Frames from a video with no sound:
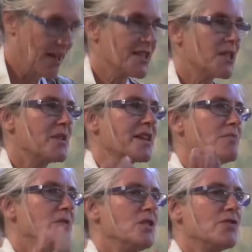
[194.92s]
So we
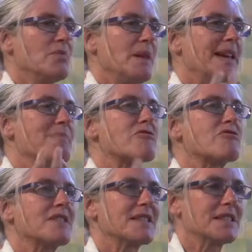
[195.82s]
can move from being
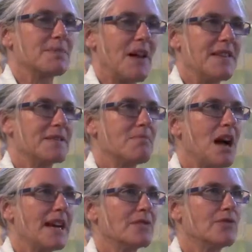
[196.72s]
imprisoned by these
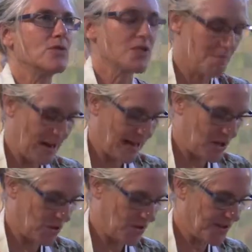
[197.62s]
mind forged
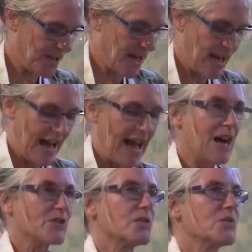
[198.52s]
manacles
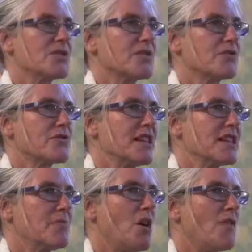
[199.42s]
out towards the
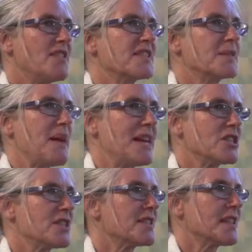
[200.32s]
freedom of a
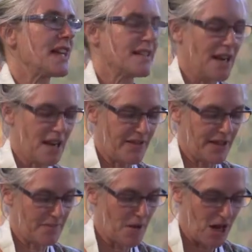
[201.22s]
spacious and
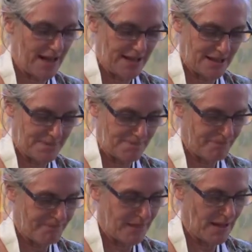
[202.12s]
loving mind.
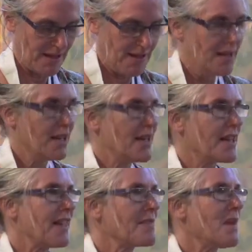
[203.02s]

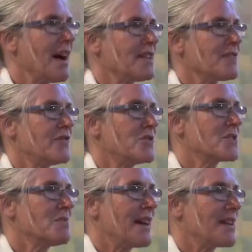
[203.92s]
And I think mind
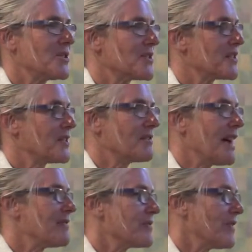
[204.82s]
forged manacles is a
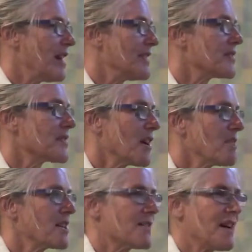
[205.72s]
great phrase. So
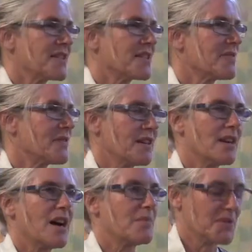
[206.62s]
much of our suffering
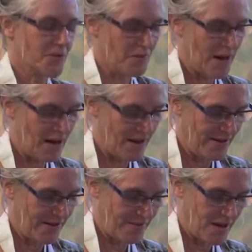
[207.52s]
comes from our
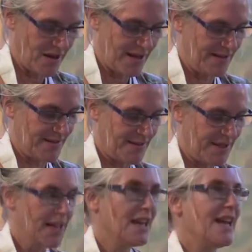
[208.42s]
own
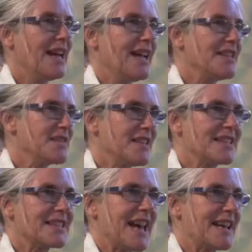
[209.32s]
minds. Each of
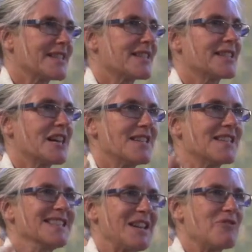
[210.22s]
these texts shines
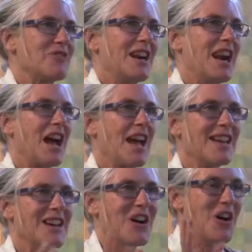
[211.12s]
a different
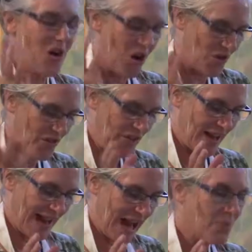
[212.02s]
light on
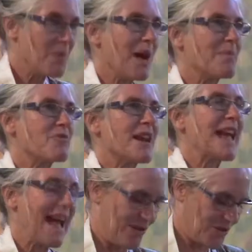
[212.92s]
that, how we might break
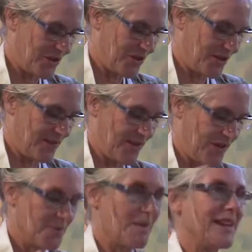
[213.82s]
out of
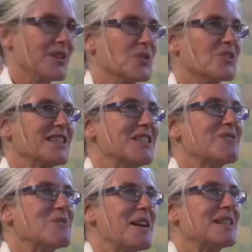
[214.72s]
those manacles, a
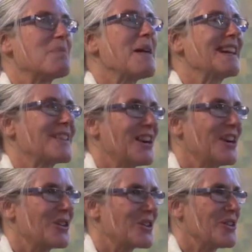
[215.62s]
different way to pick the
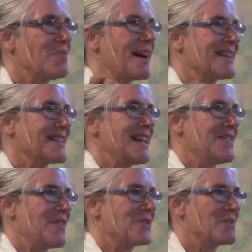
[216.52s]
lock, you might say,
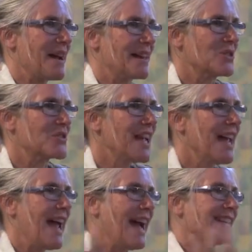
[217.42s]
of those manacles
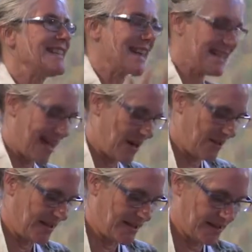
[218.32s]
and get out
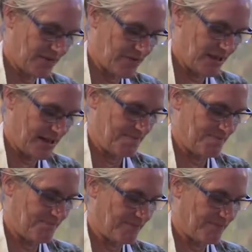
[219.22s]
into the freedom.